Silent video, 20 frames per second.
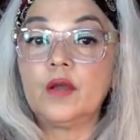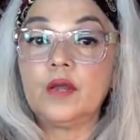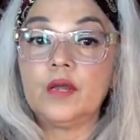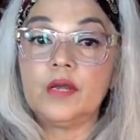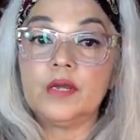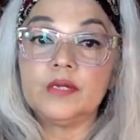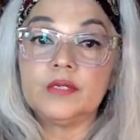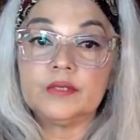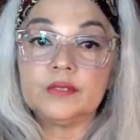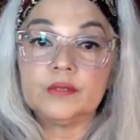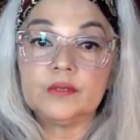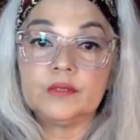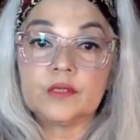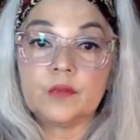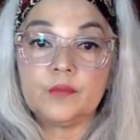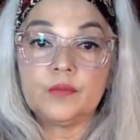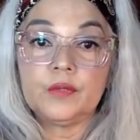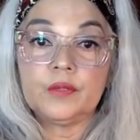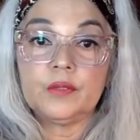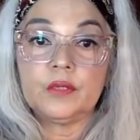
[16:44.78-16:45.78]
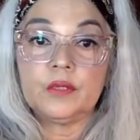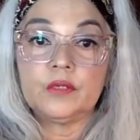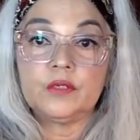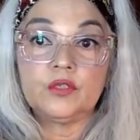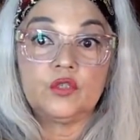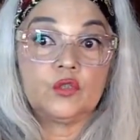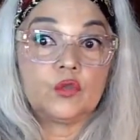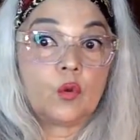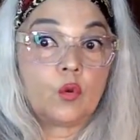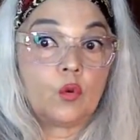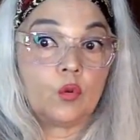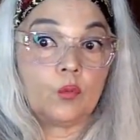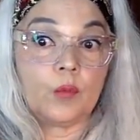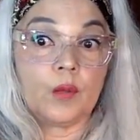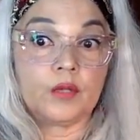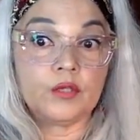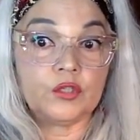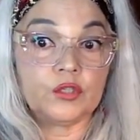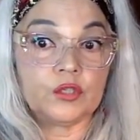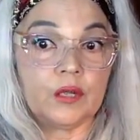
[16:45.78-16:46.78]
as something that is sold by
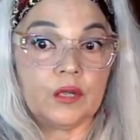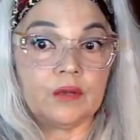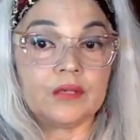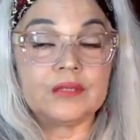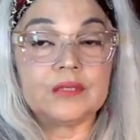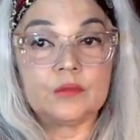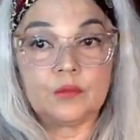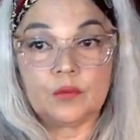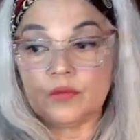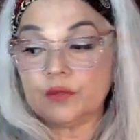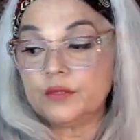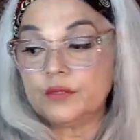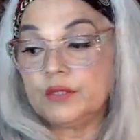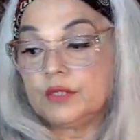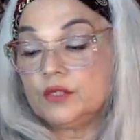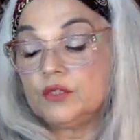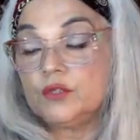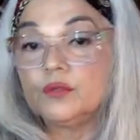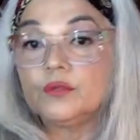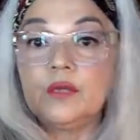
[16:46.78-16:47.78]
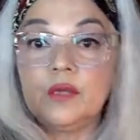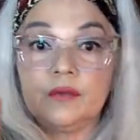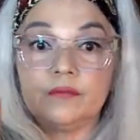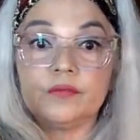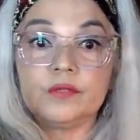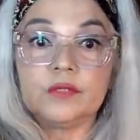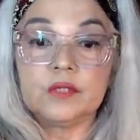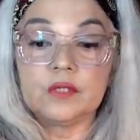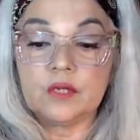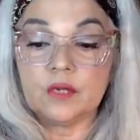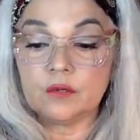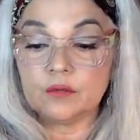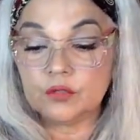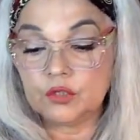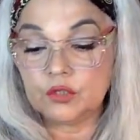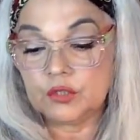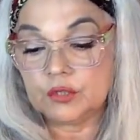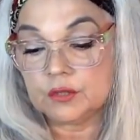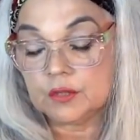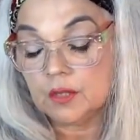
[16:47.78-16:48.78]
Chanel. I said, well, these are gifts, you know, and
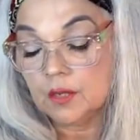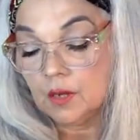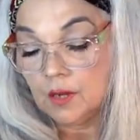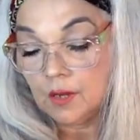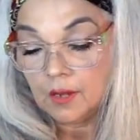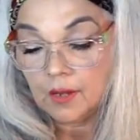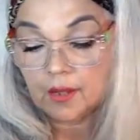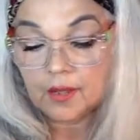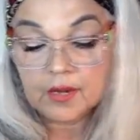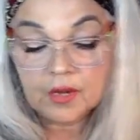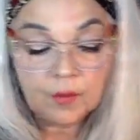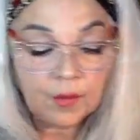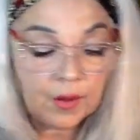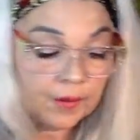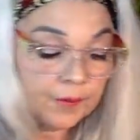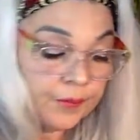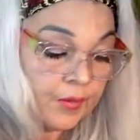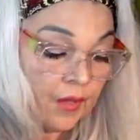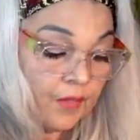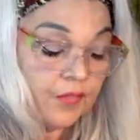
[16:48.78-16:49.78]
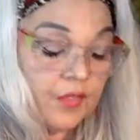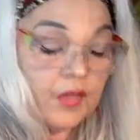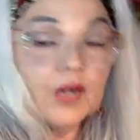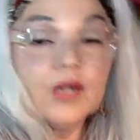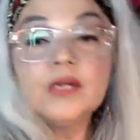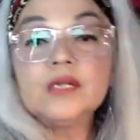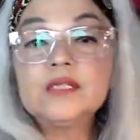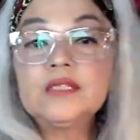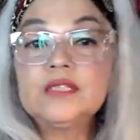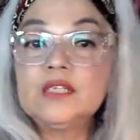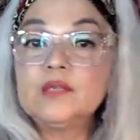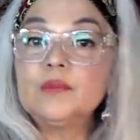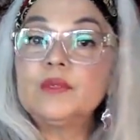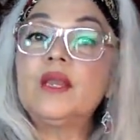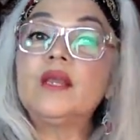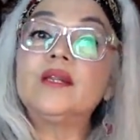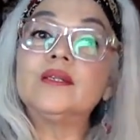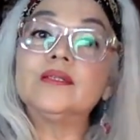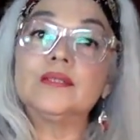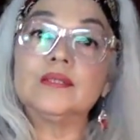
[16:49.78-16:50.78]
she's, anyway, then I listed them
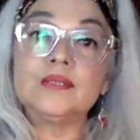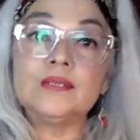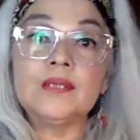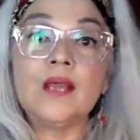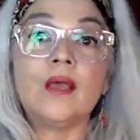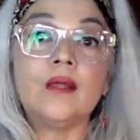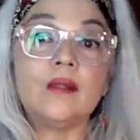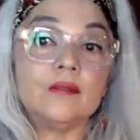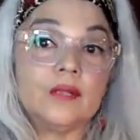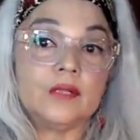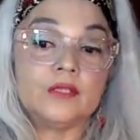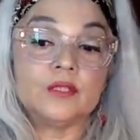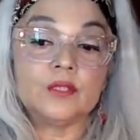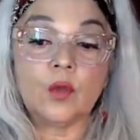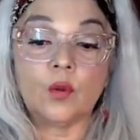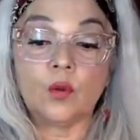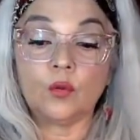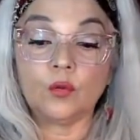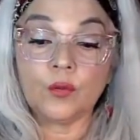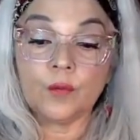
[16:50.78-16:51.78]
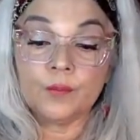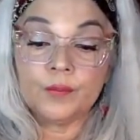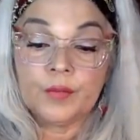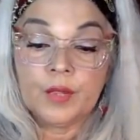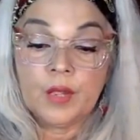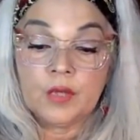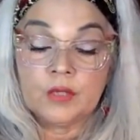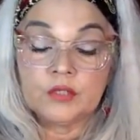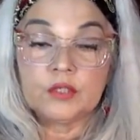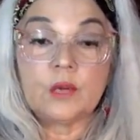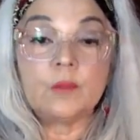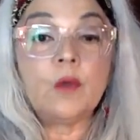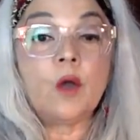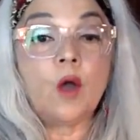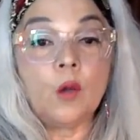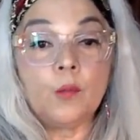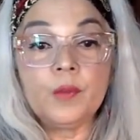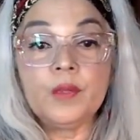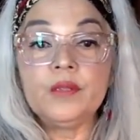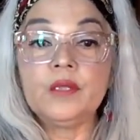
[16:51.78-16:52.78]
again as a set and they sold. So I'm
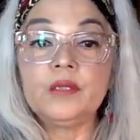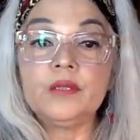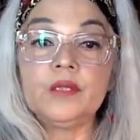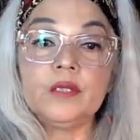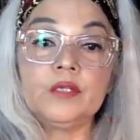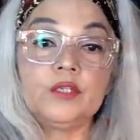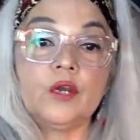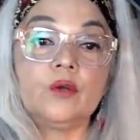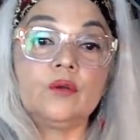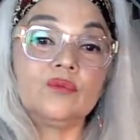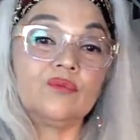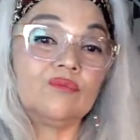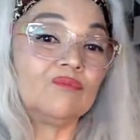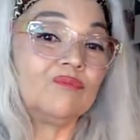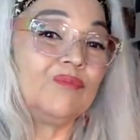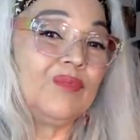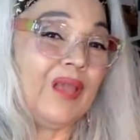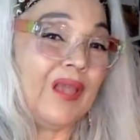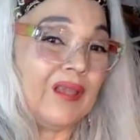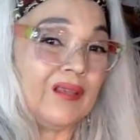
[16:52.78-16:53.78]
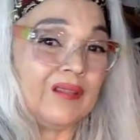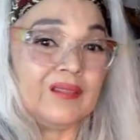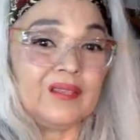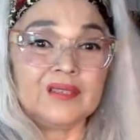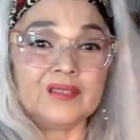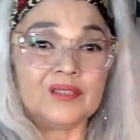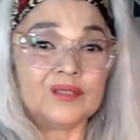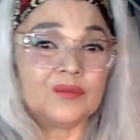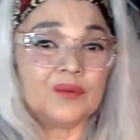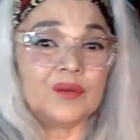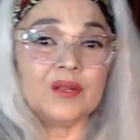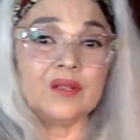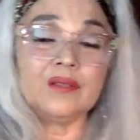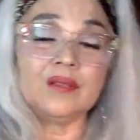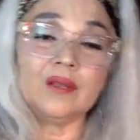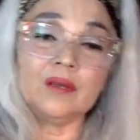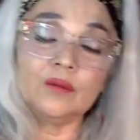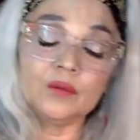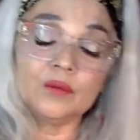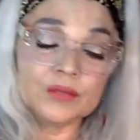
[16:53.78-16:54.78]
hoping that they don't yank this or
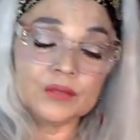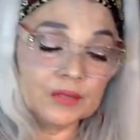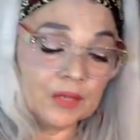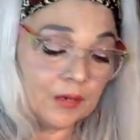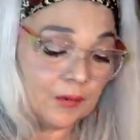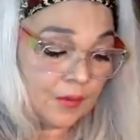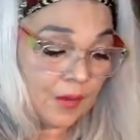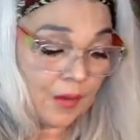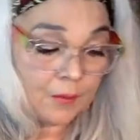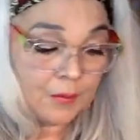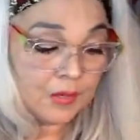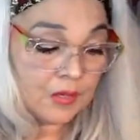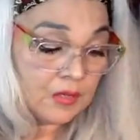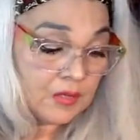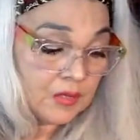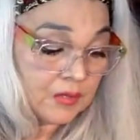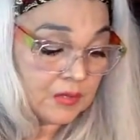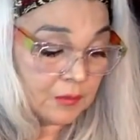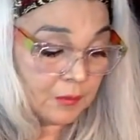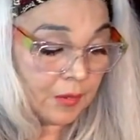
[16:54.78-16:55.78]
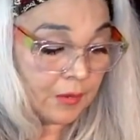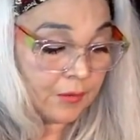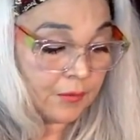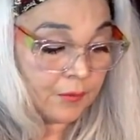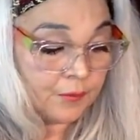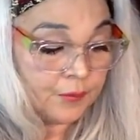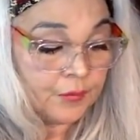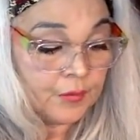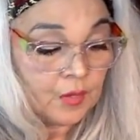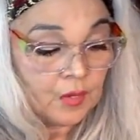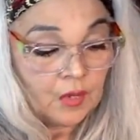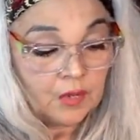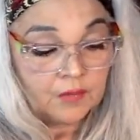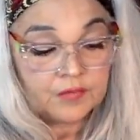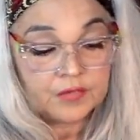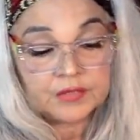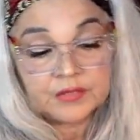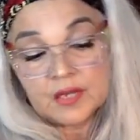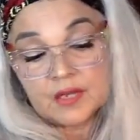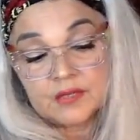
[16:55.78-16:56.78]
anything. We'll see. I mean, it doesn't matter. If
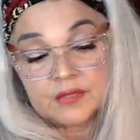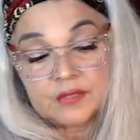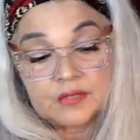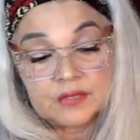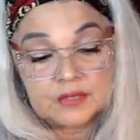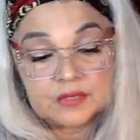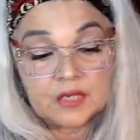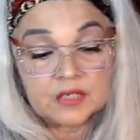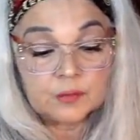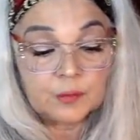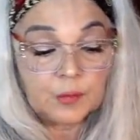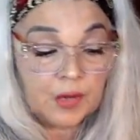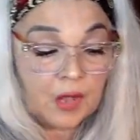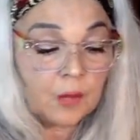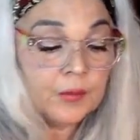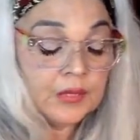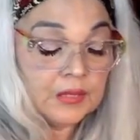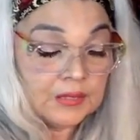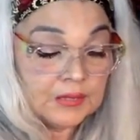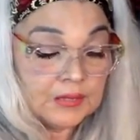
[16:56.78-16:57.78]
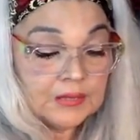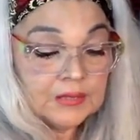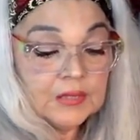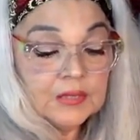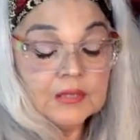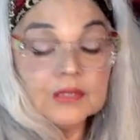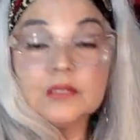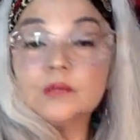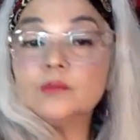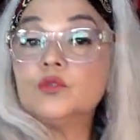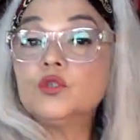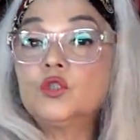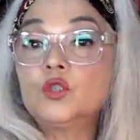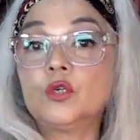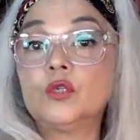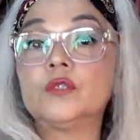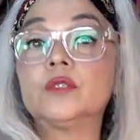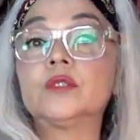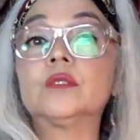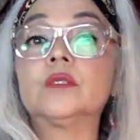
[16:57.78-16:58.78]
it sells, it sells. But I'll be listing some
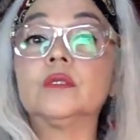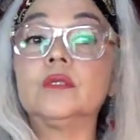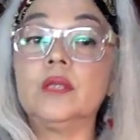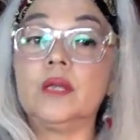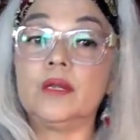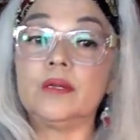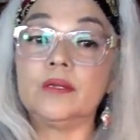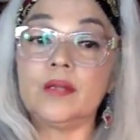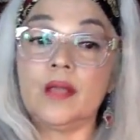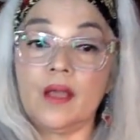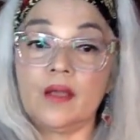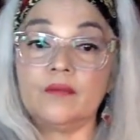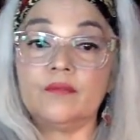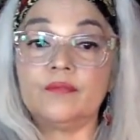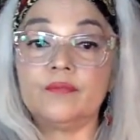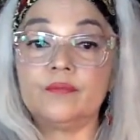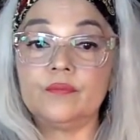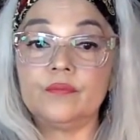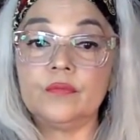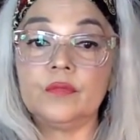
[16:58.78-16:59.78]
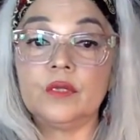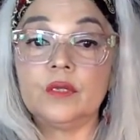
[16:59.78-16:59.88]
shirts that have the